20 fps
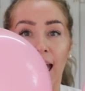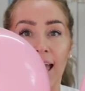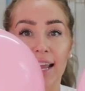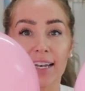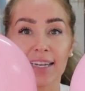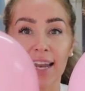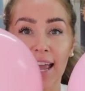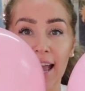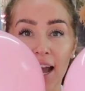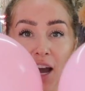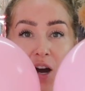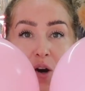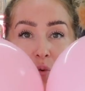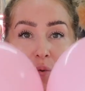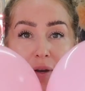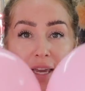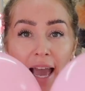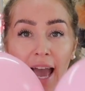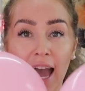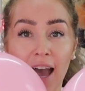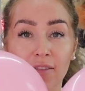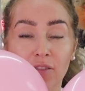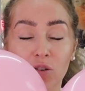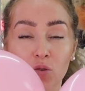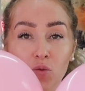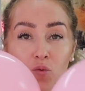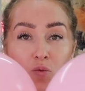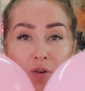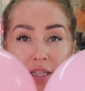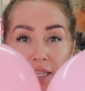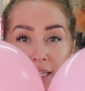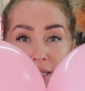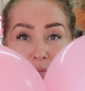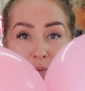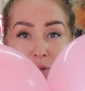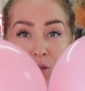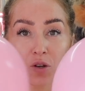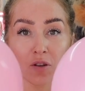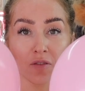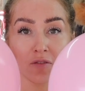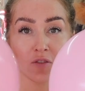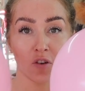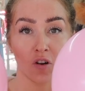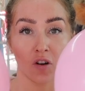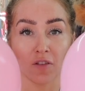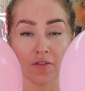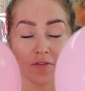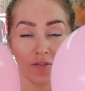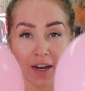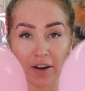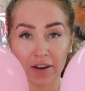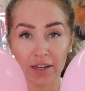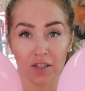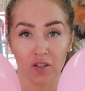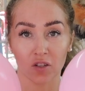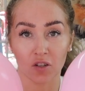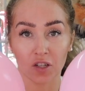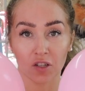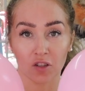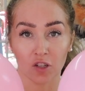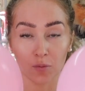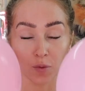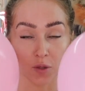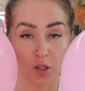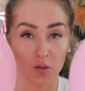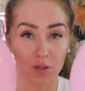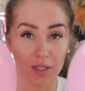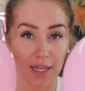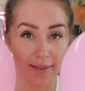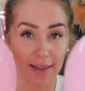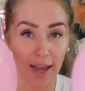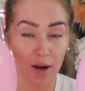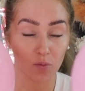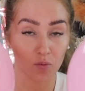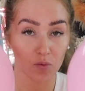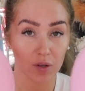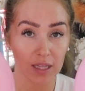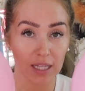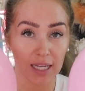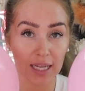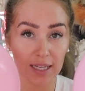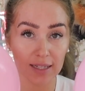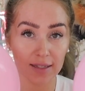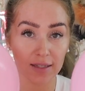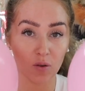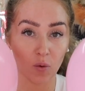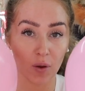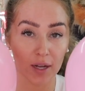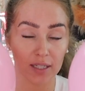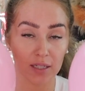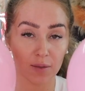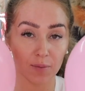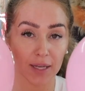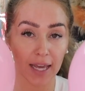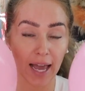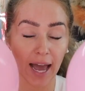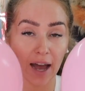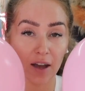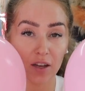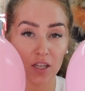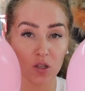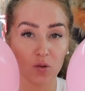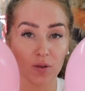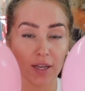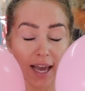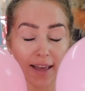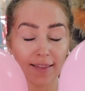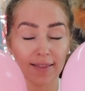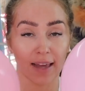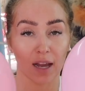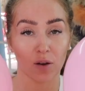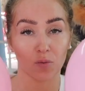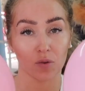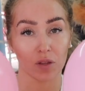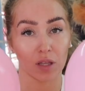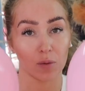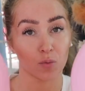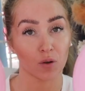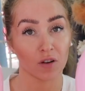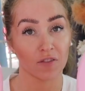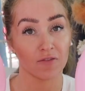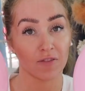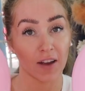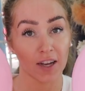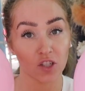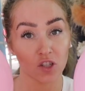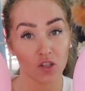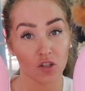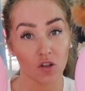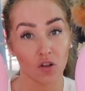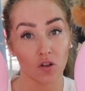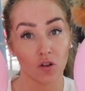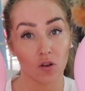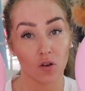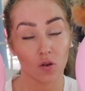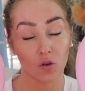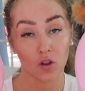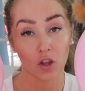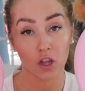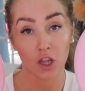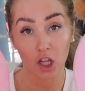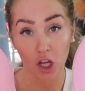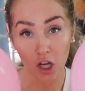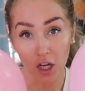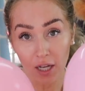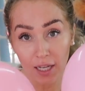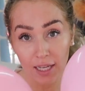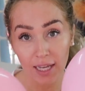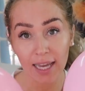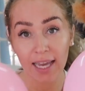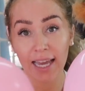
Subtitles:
And now we have really beautiful, very circular balloons. And that really is going to be how you get that really professional look